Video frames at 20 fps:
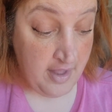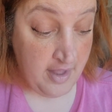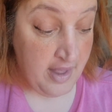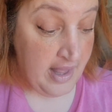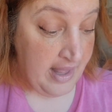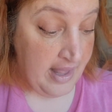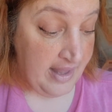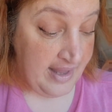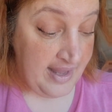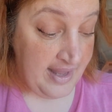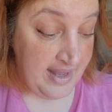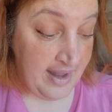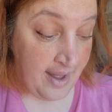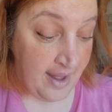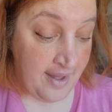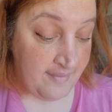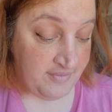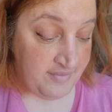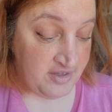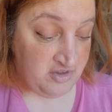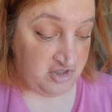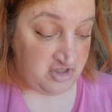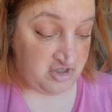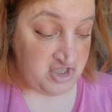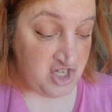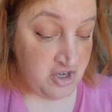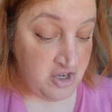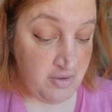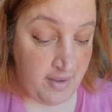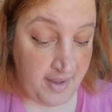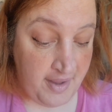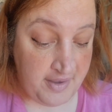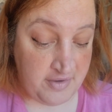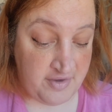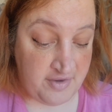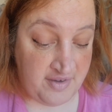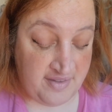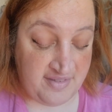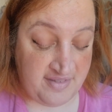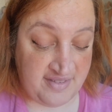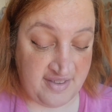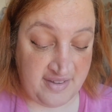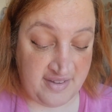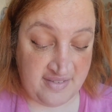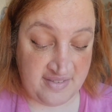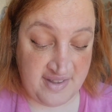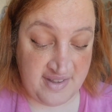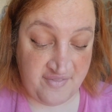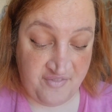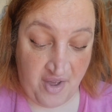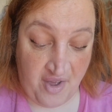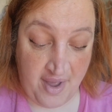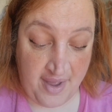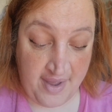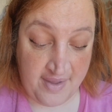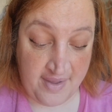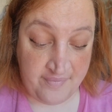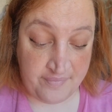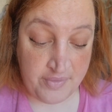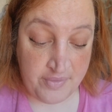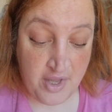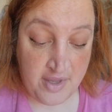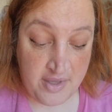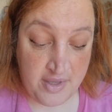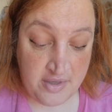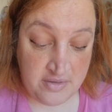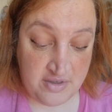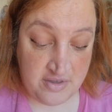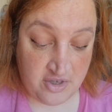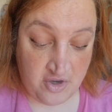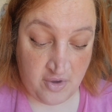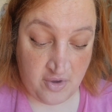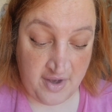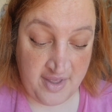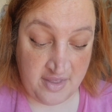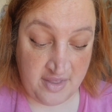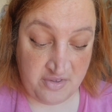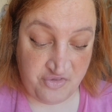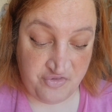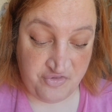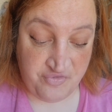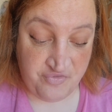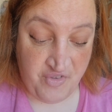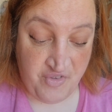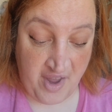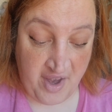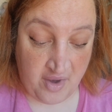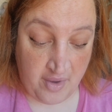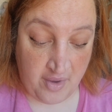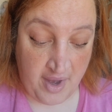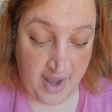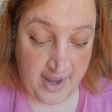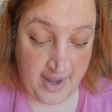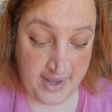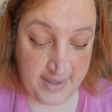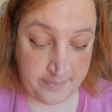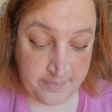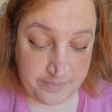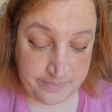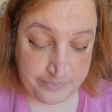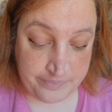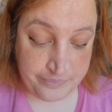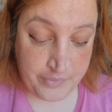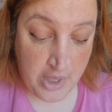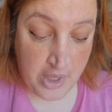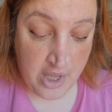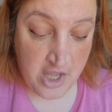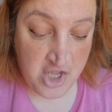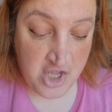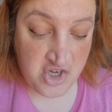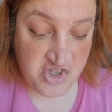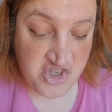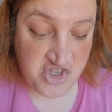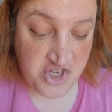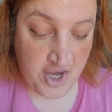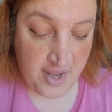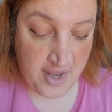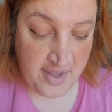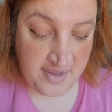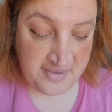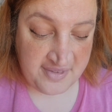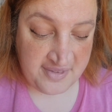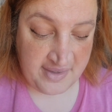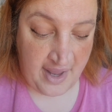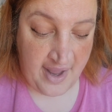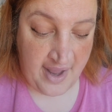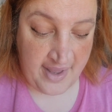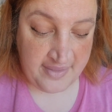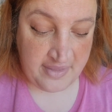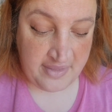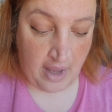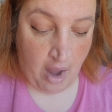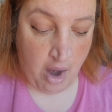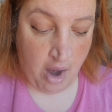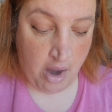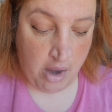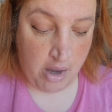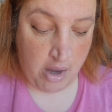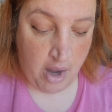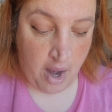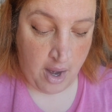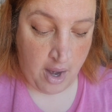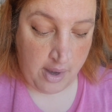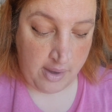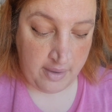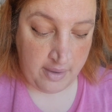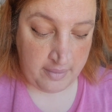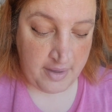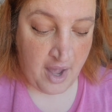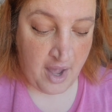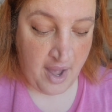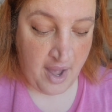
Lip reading: Heat oven to 265 degrees Fahrenheit, just like the IRHSP